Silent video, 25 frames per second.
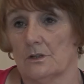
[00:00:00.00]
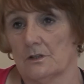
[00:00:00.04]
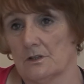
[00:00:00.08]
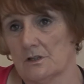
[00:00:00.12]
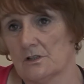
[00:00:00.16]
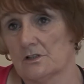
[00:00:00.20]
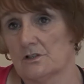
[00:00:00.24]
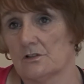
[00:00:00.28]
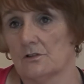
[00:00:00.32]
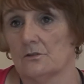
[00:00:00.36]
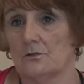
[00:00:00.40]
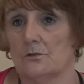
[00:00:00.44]
and the
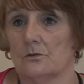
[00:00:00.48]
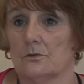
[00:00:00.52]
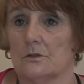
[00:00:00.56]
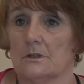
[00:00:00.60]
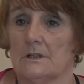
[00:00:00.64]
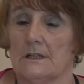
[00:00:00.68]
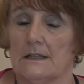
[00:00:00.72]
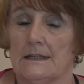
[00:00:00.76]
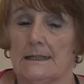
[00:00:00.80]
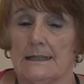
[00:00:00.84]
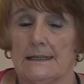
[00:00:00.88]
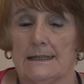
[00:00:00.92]
school.
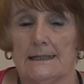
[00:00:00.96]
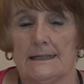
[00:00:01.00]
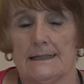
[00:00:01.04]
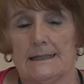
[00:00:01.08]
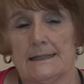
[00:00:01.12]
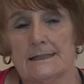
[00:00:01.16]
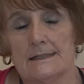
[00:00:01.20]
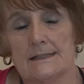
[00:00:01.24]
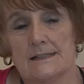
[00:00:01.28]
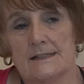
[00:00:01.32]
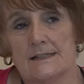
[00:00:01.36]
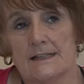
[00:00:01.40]

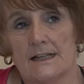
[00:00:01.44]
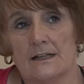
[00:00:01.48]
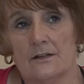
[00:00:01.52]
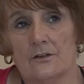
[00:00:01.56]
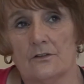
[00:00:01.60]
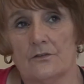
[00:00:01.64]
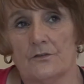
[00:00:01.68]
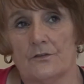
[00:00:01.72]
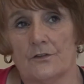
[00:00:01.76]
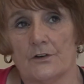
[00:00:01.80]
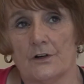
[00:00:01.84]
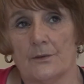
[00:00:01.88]
And so
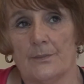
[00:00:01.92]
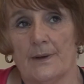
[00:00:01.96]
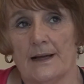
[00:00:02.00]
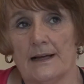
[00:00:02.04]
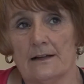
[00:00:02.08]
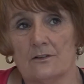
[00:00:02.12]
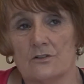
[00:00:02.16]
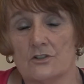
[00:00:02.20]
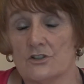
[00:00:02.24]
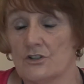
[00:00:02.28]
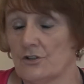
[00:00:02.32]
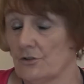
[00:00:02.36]
for
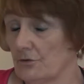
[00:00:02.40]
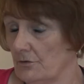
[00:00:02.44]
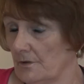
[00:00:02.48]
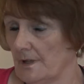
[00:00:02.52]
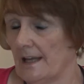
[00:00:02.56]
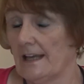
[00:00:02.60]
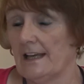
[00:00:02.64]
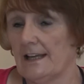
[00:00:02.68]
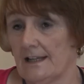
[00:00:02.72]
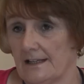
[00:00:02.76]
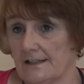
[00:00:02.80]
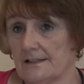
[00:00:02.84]
about 2
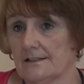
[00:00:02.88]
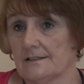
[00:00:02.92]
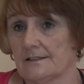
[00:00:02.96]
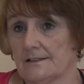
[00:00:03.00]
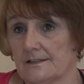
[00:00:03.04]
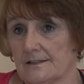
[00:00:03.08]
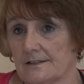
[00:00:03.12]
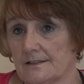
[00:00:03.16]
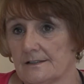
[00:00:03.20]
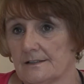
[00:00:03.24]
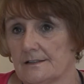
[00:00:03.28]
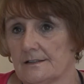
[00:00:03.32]

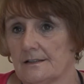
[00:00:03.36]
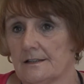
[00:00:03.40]
years,